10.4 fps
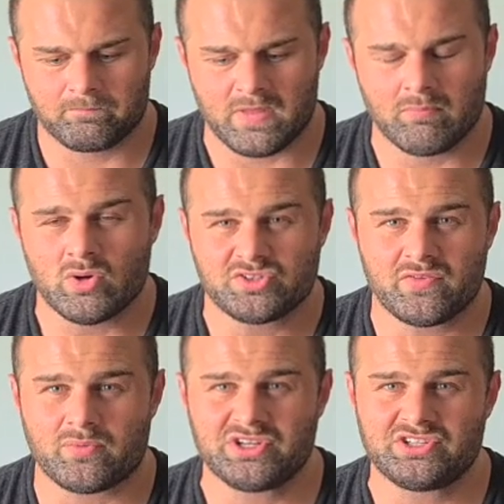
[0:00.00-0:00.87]
most of
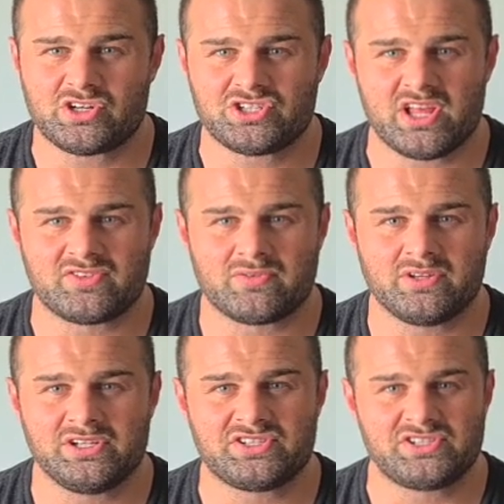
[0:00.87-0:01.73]
the research doesn't
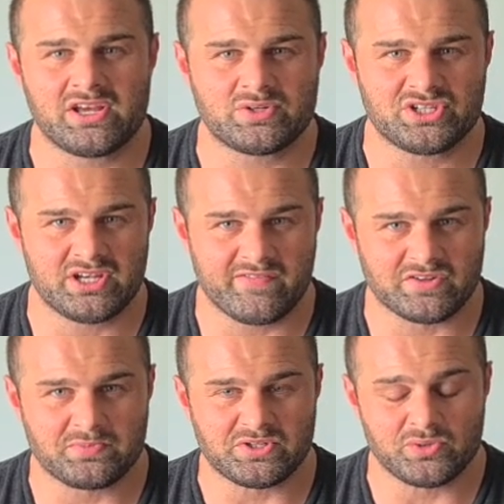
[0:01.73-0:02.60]
really distinguish the
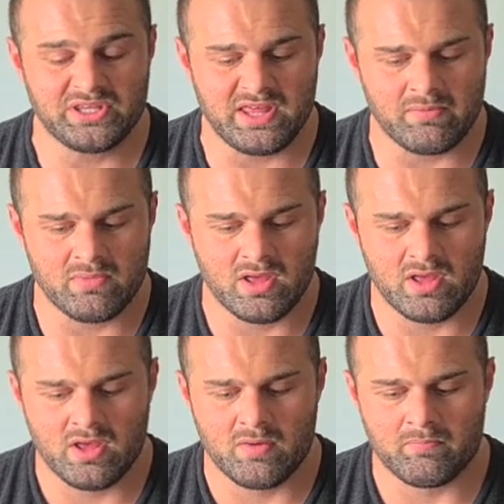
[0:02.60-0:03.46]
difference between them,
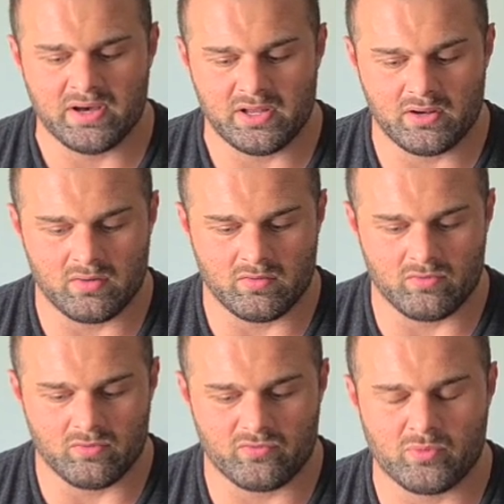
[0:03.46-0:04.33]
but
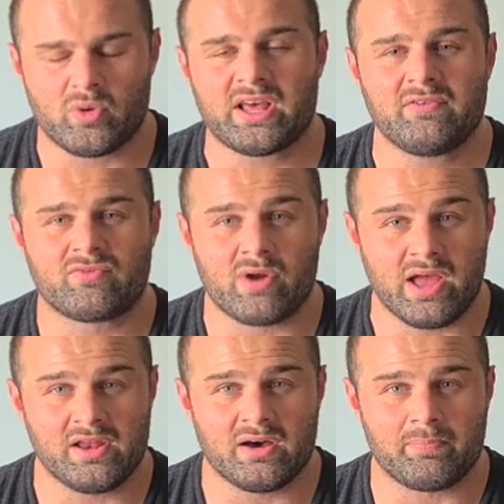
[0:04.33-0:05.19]
from what I've
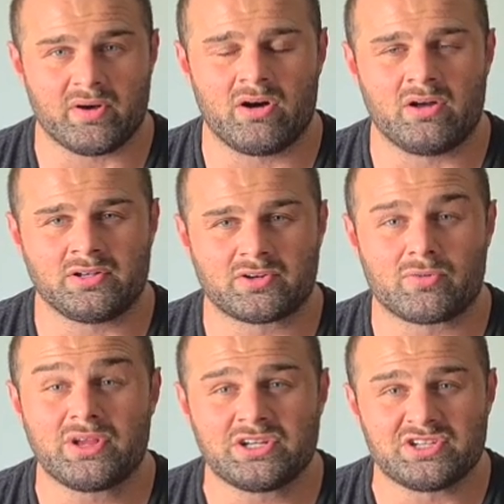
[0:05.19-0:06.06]
read up on
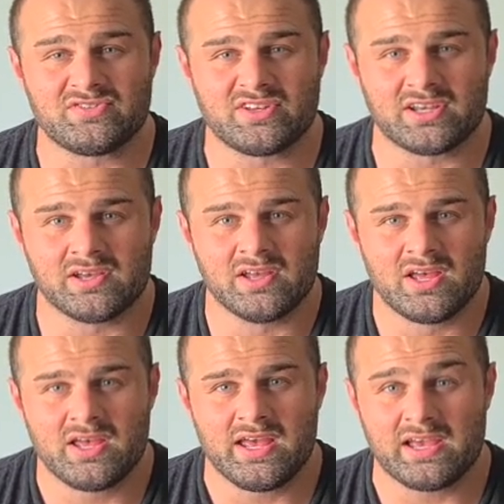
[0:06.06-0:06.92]
Korean ginseng,
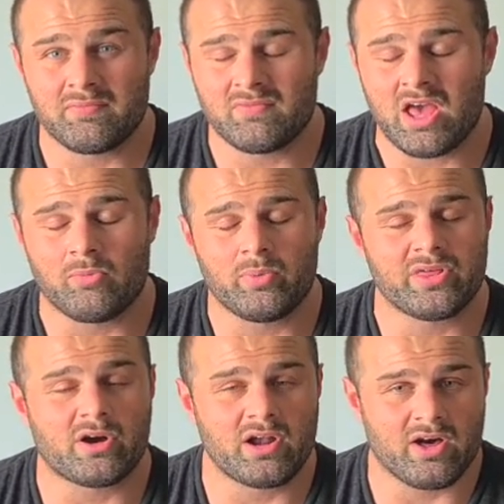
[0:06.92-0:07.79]
it can help with
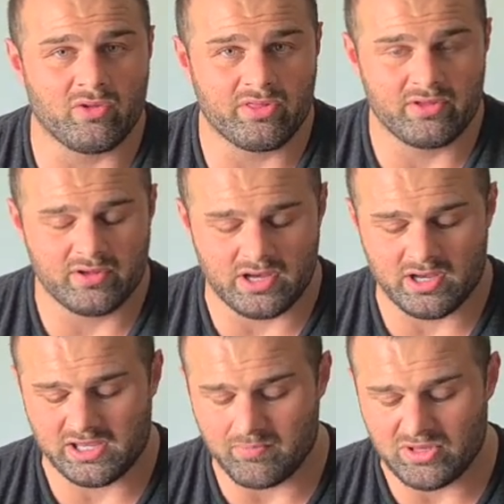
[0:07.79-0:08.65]
heart health.
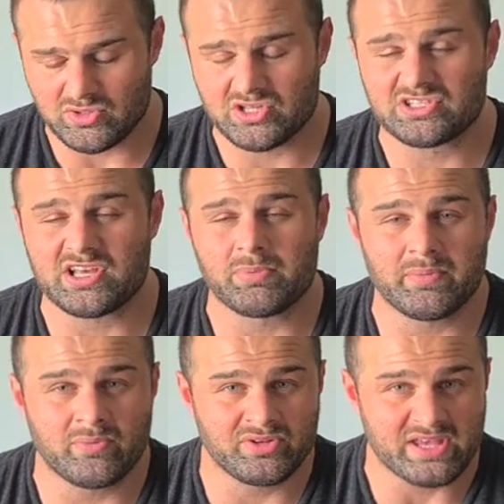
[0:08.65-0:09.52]
It can be used to
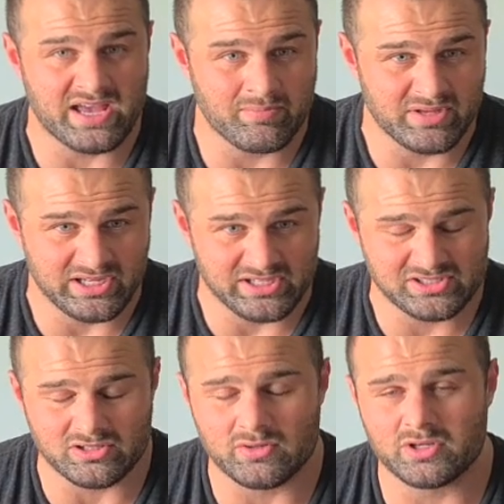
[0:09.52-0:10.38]
supplement with diabetes
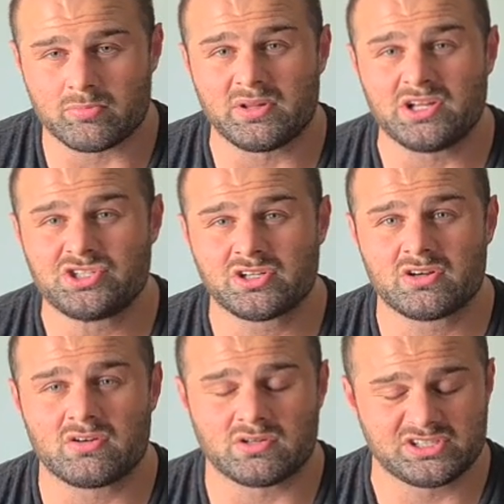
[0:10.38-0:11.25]
to lower your blood
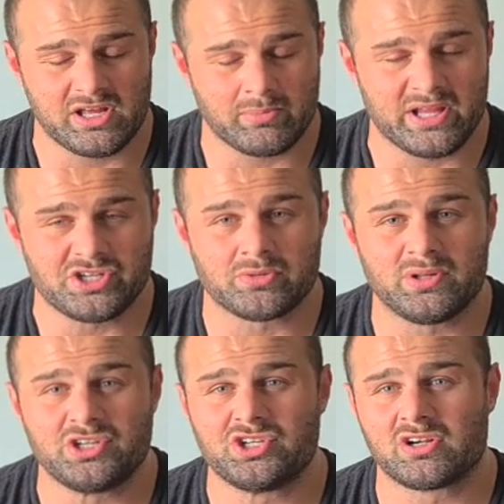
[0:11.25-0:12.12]
sugar or stabilize your
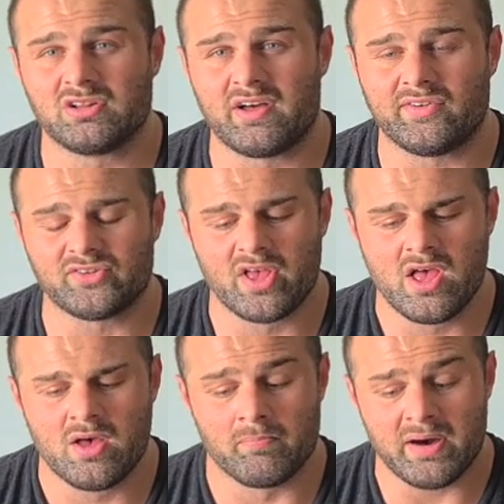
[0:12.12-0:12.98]
blood sugar levels.
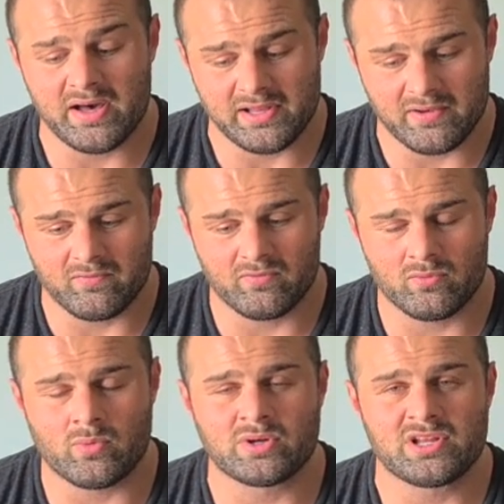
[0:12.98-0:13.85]
But
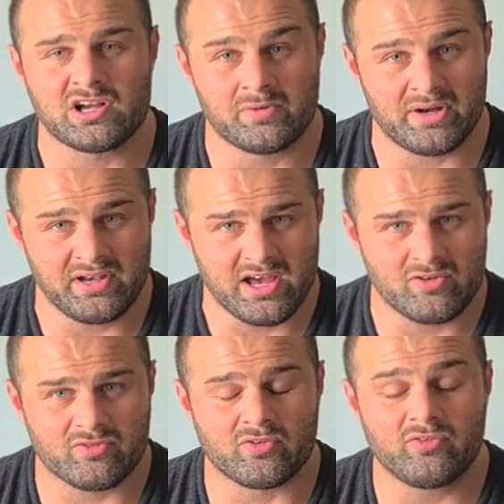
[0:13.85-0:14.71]
what we're talking about now
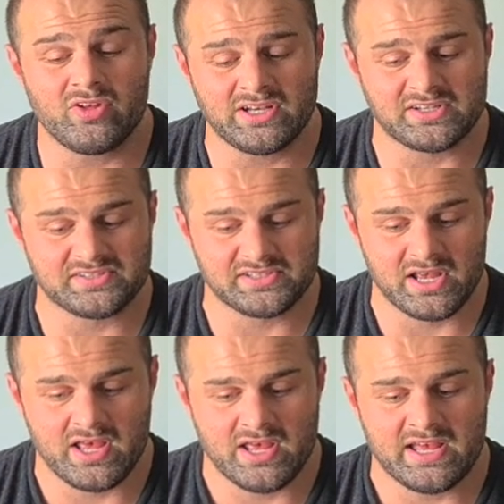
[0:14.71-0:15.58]
for fitness,
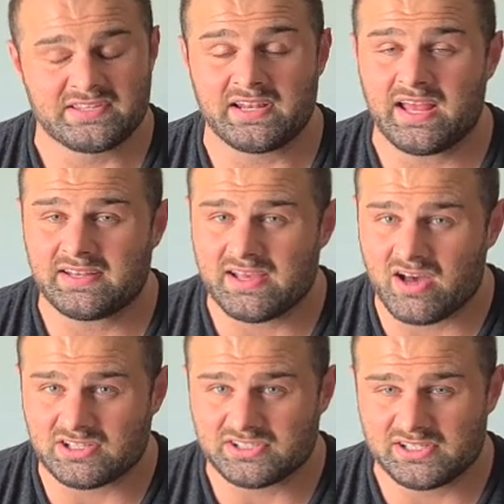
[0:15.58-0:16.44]
it's an
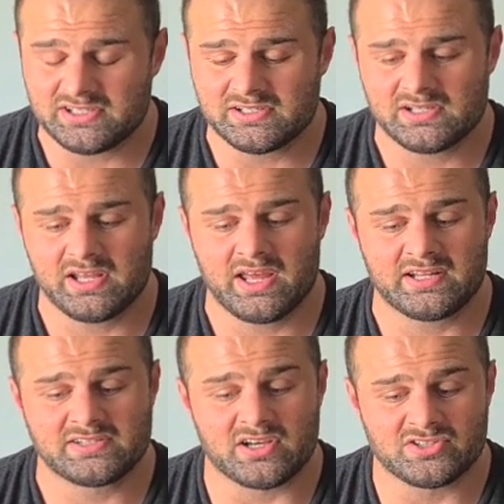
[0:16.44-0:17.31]
antioxidant, and
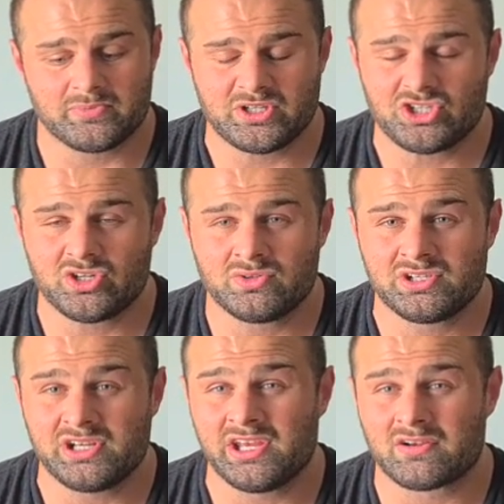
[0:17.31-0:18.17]
it's also been shown
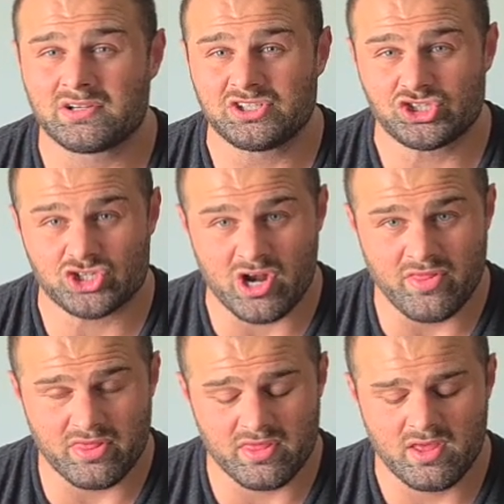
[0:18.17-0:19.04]
to increase
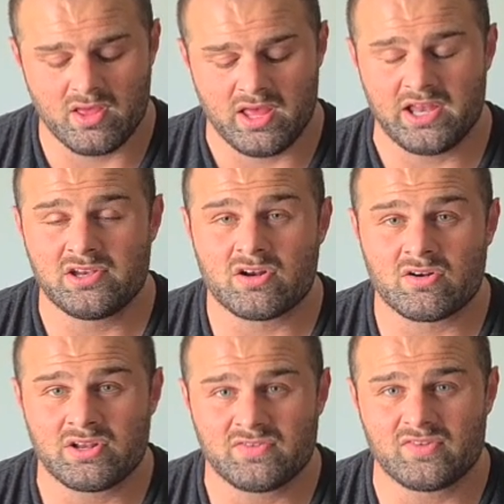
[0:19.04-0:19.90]
strength,
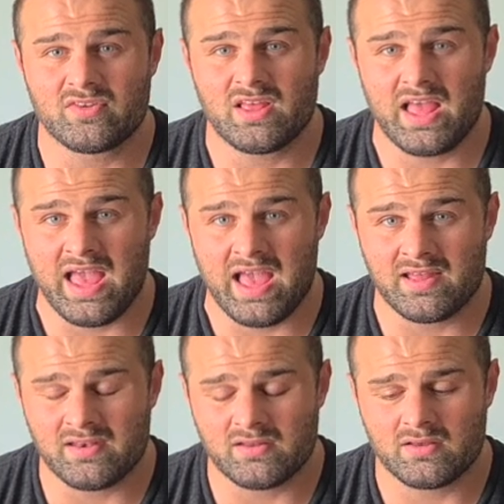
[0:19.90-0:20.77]
endurance,
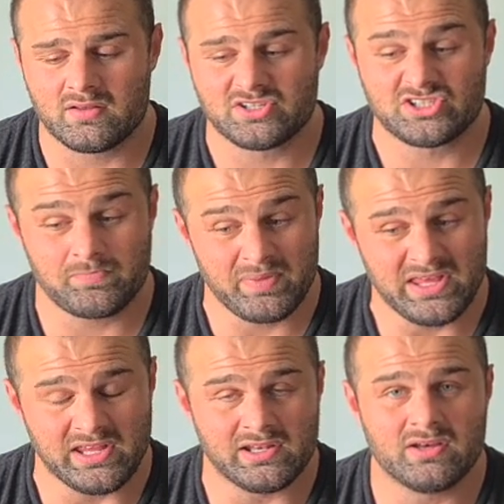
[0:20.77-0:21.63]
and
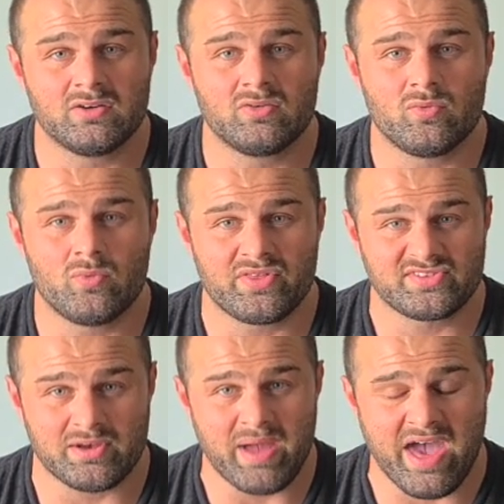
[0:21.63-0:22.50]
speed with
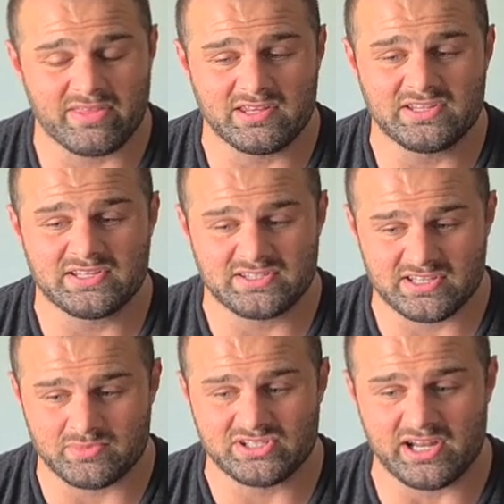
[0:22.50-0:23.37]
some athletes in
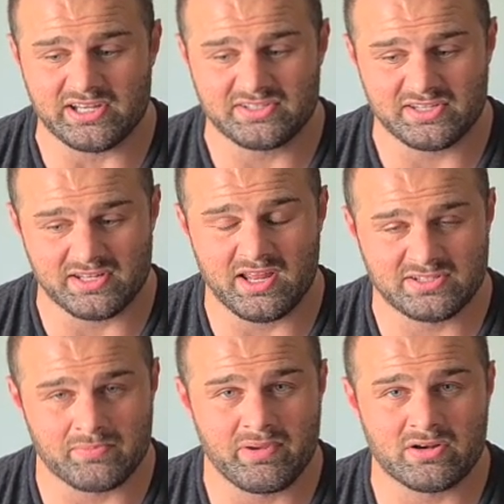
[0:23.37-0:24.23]
some studies, in
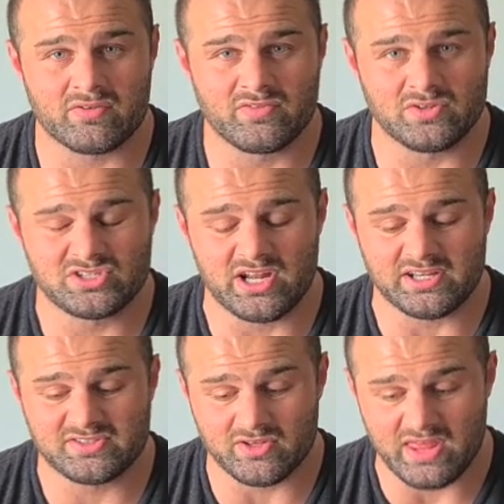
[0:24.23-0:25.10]
some peer-reviewed
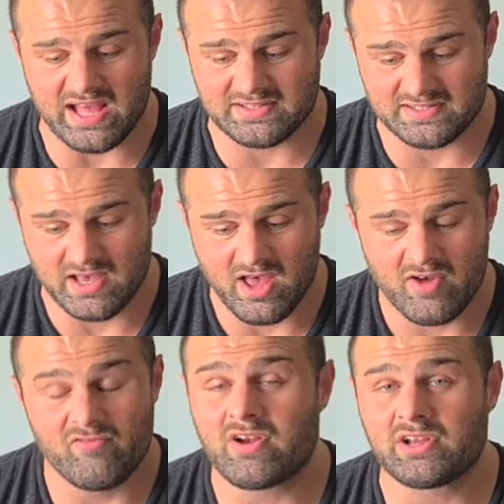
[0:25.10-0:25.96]
studies. So that's
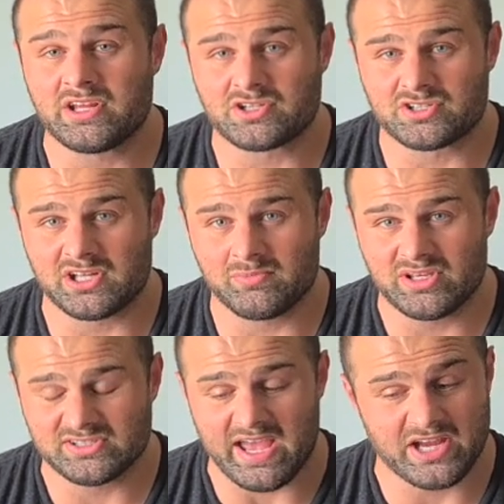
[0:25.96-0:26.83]
very interesting
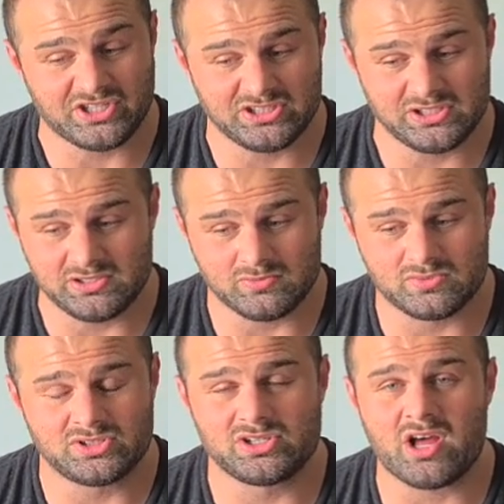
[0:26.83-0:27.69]
because I actually
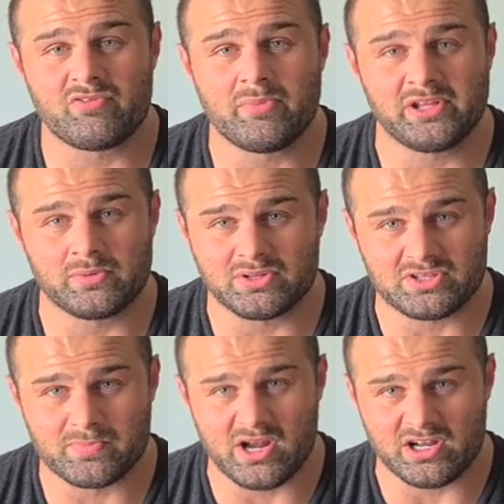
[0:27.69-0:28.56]
was not familiar with this
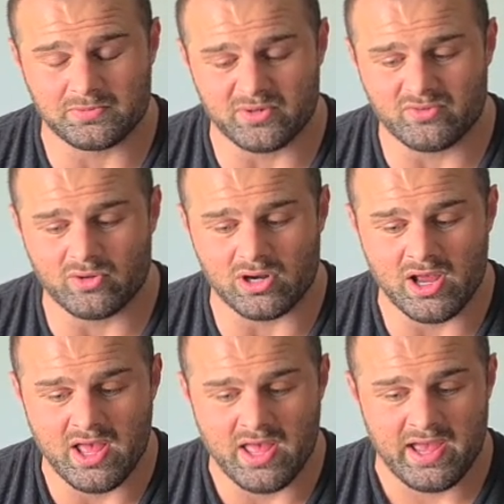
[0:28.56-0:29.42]
product before,
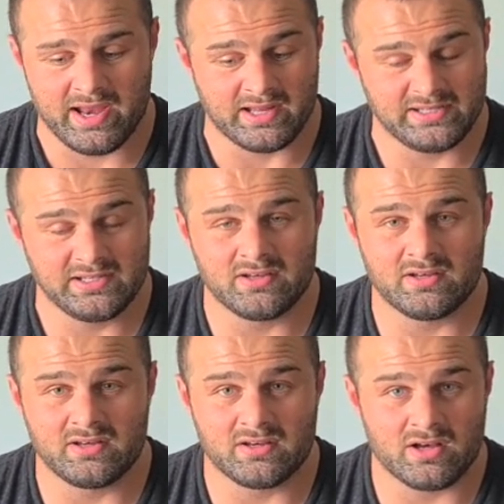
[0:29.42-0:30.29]
and I did
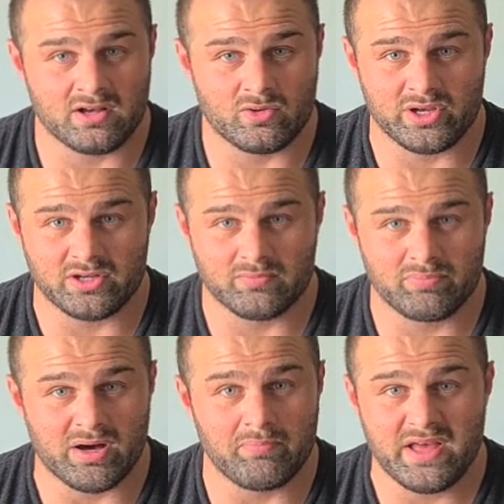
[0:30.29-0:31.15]
a quick
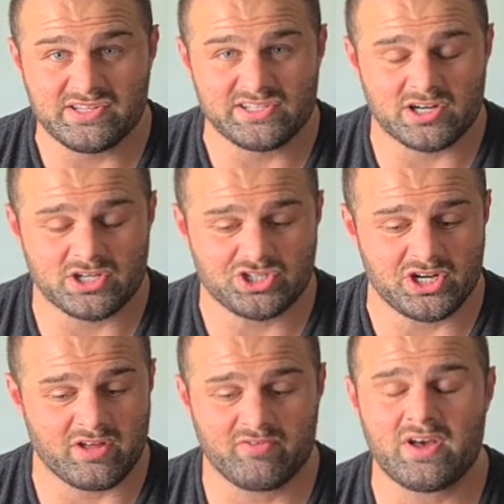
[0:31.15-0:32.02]
PubMed search,
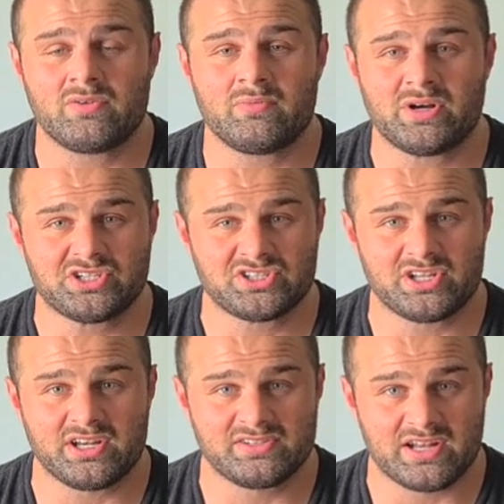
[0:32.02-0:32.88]
and I found a bunch of
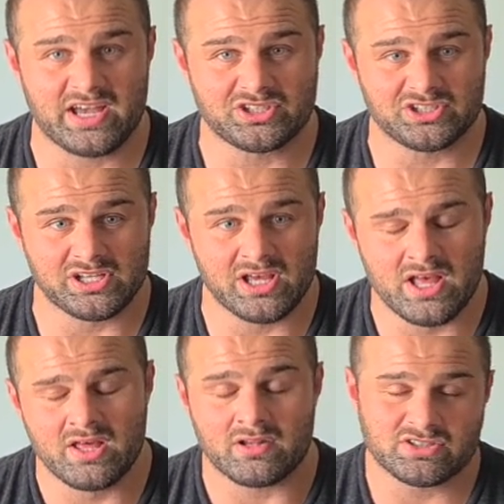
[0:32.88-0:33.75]
studies that
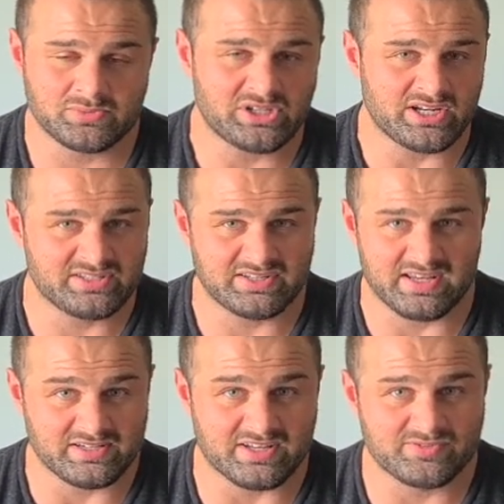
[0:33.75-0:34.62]
there are some studies that say
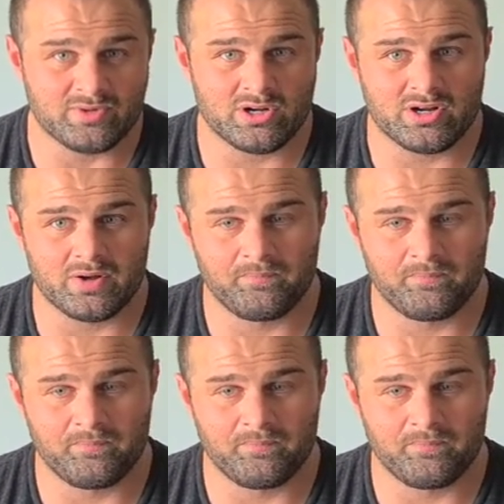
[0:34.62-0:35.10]
it doesn't work,